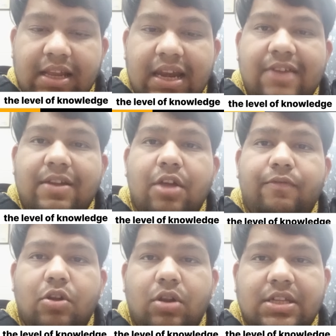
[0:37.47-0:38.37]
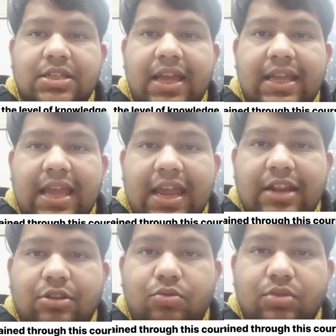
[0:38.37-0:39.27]
The level of knowledge I
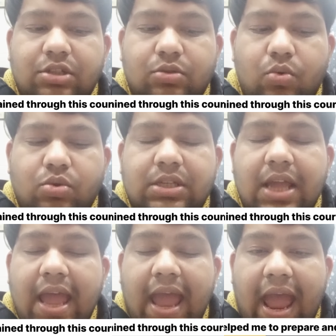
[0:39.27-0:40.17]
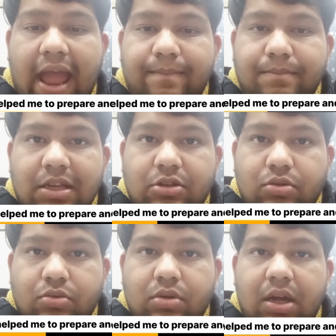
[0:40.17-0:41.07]
gained through this course helped me
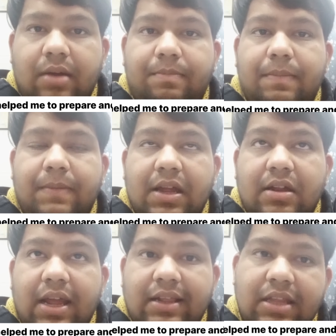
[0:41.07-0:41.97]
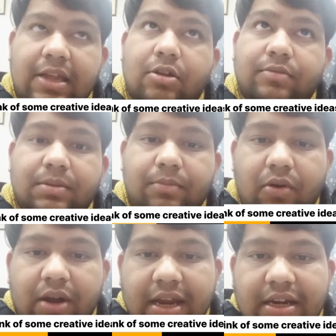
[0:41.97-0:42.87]
to prepare and think of some
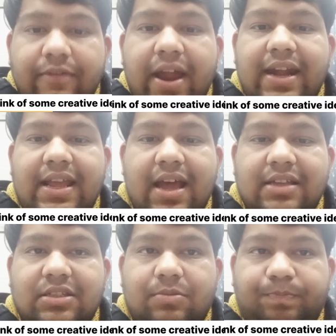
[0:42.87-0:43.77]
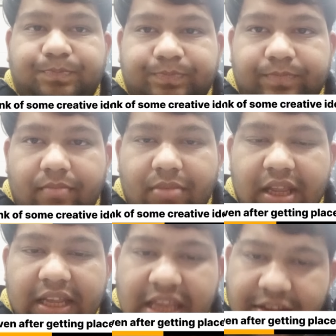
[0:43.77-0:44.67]
creative ideas
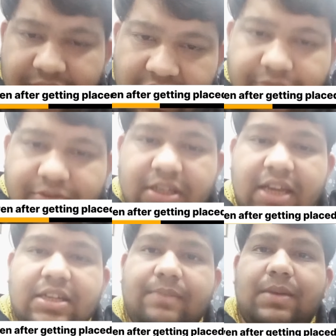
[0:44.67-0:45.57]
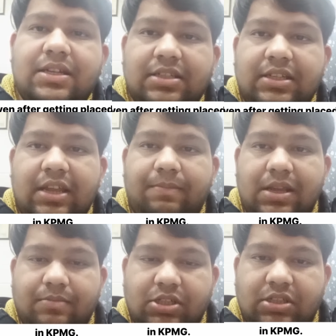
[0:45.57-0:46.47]
even after getting placed in
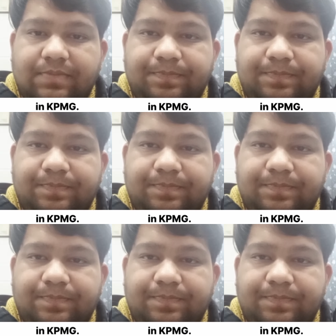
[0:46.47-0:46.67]
KPMG.